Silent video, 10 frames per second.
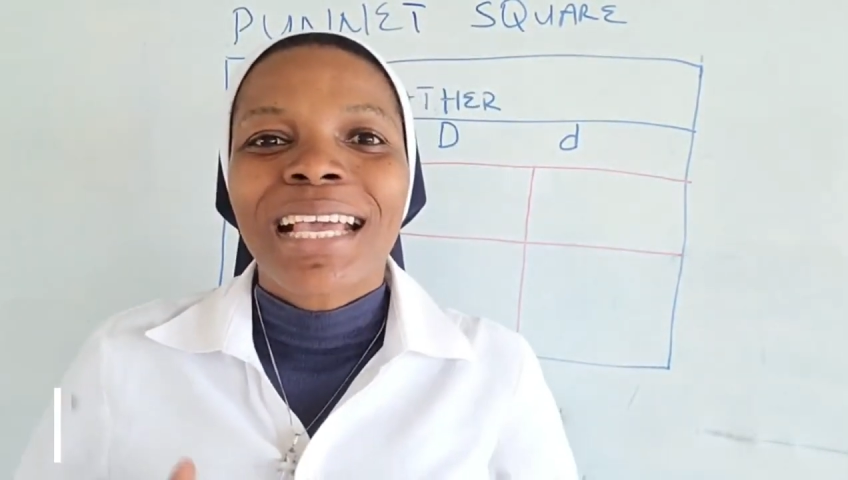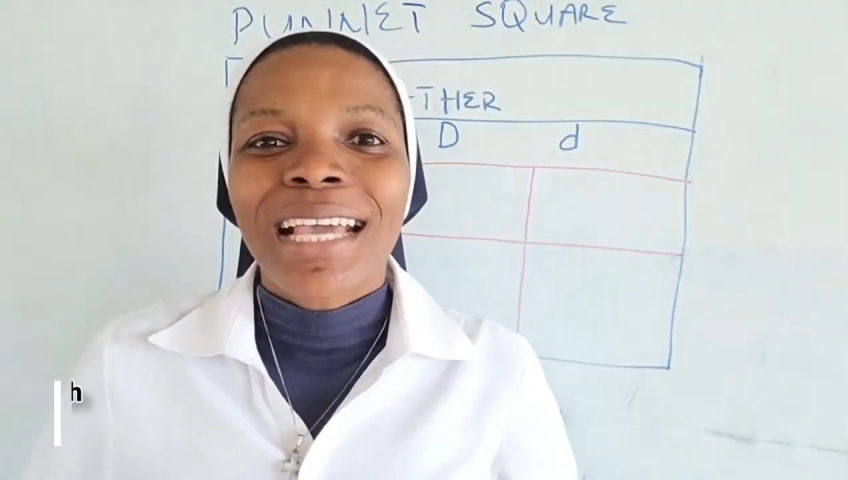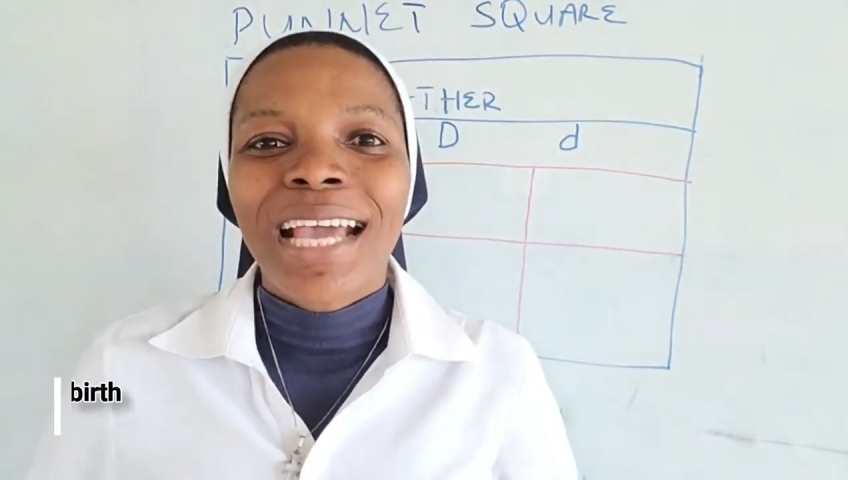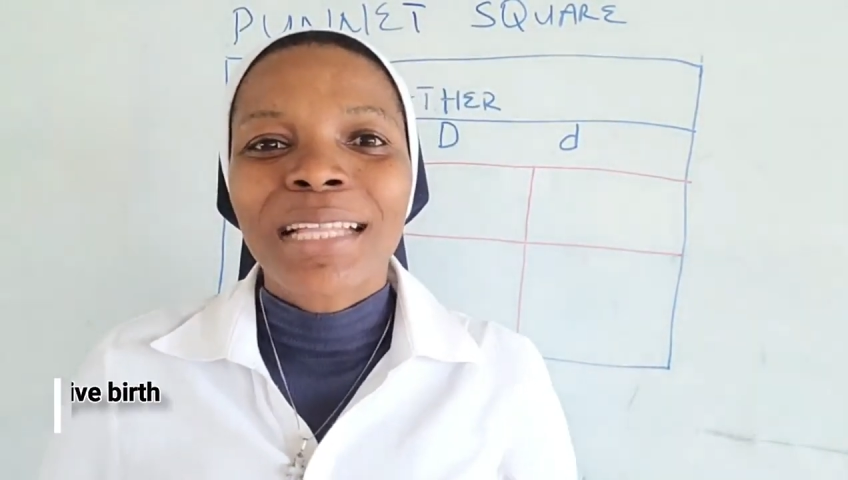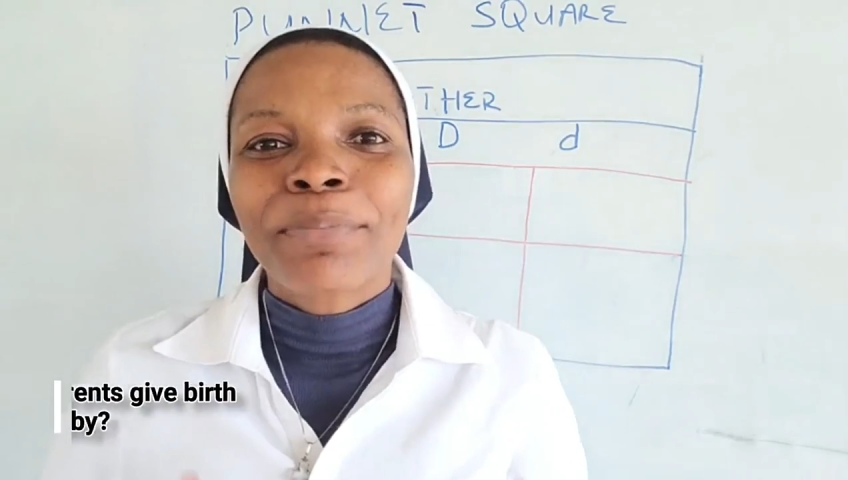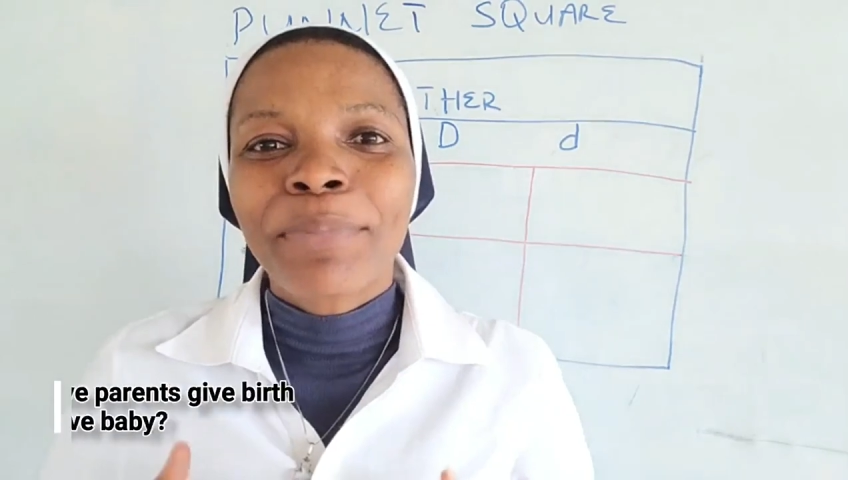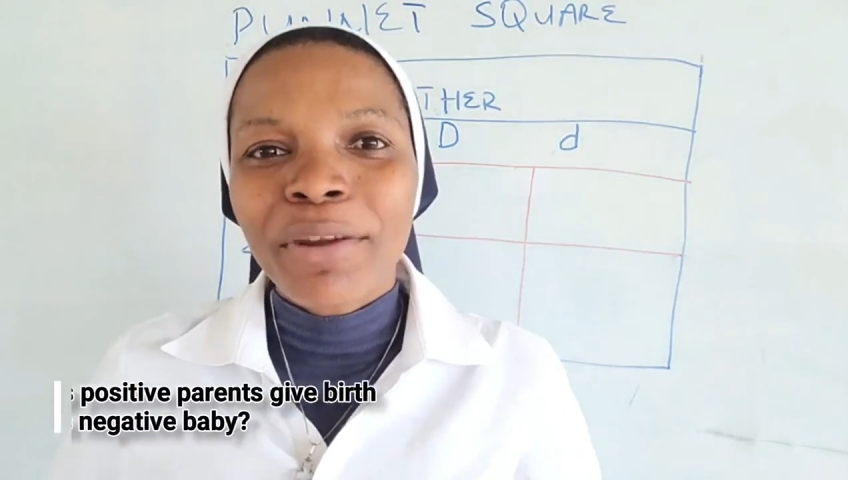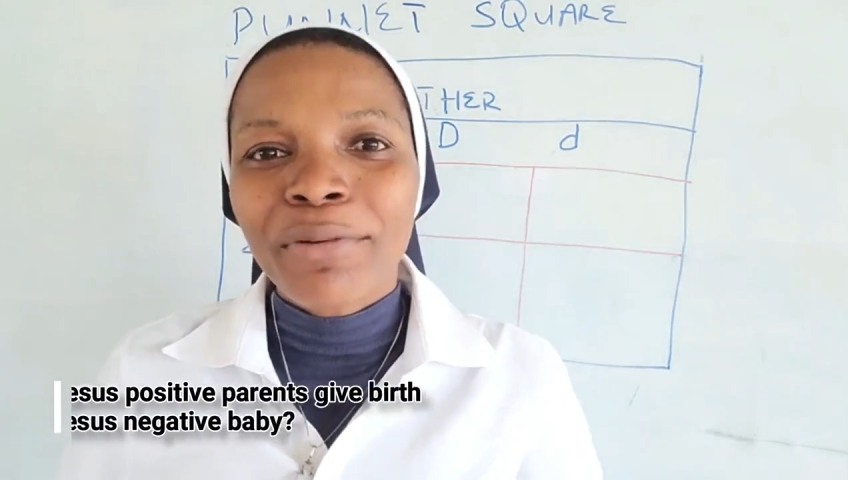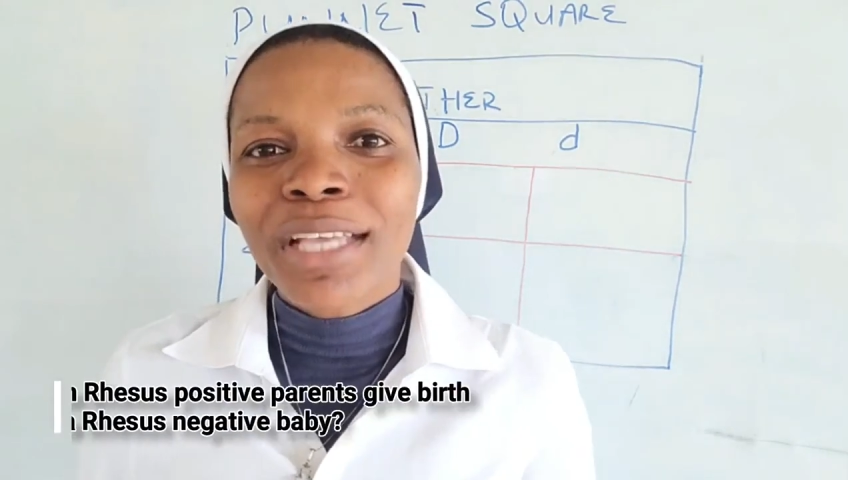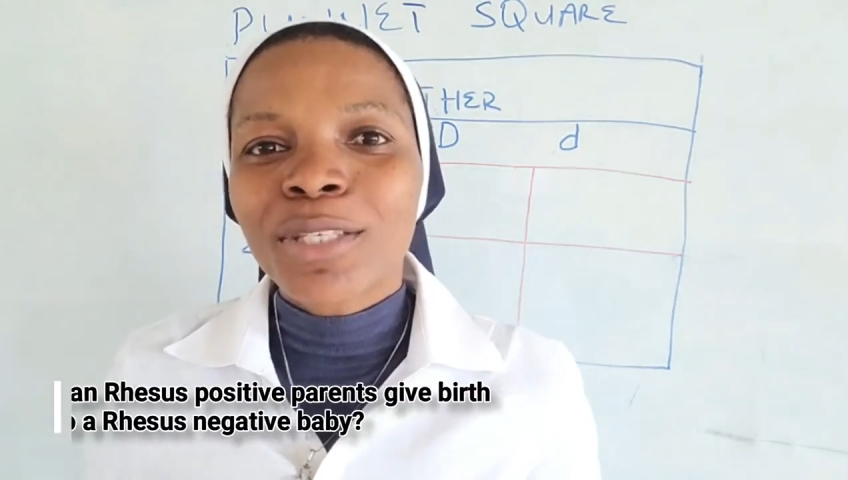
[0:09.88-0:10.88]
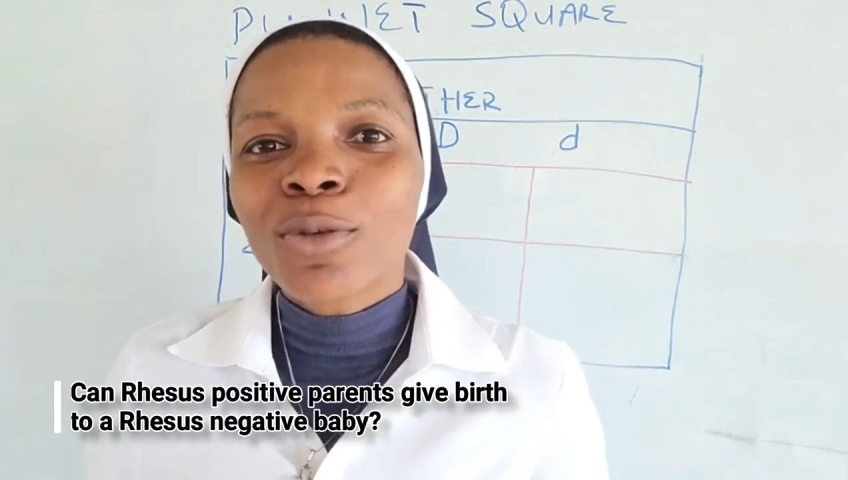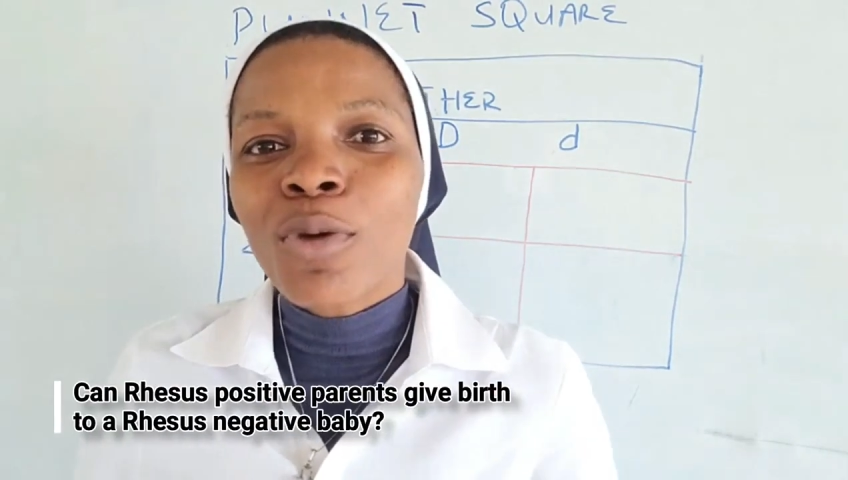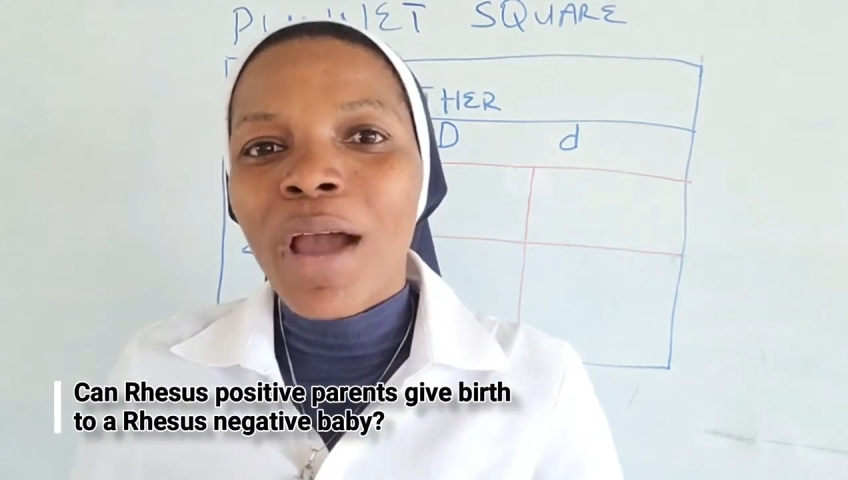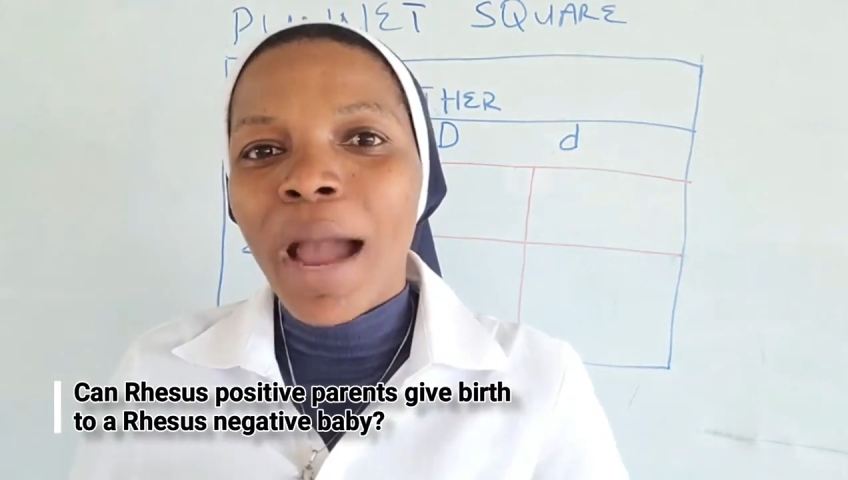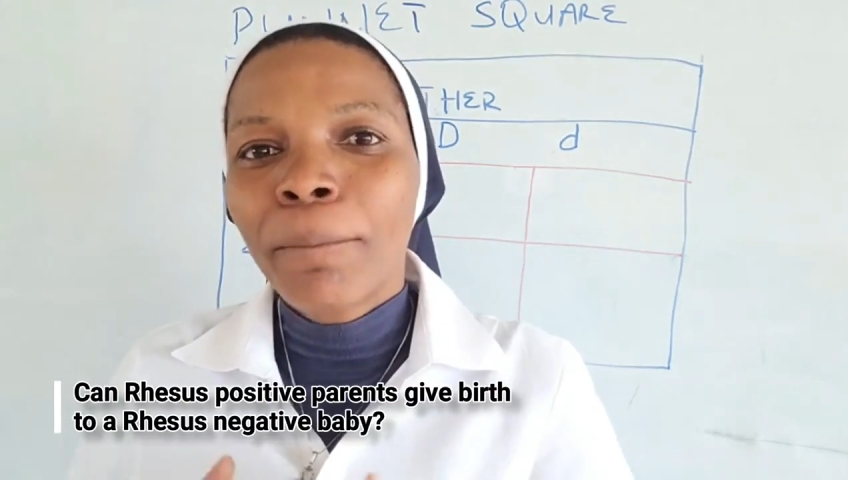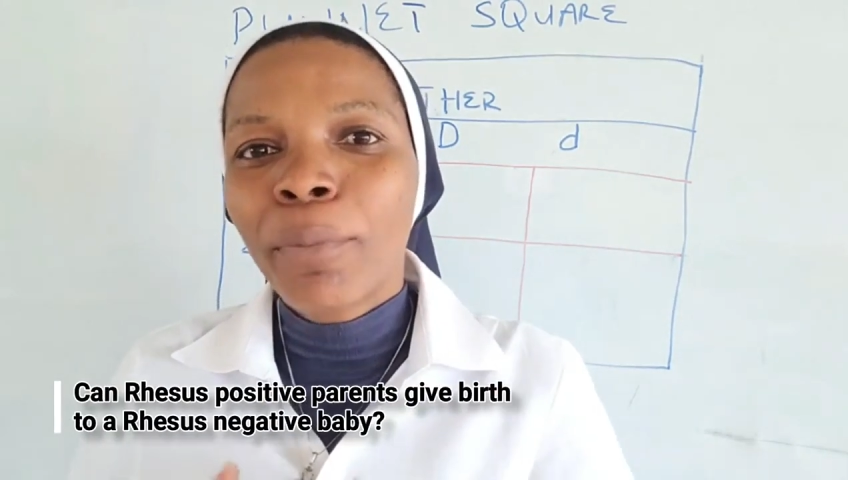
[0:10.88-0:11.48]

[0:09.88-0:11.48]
can parents who are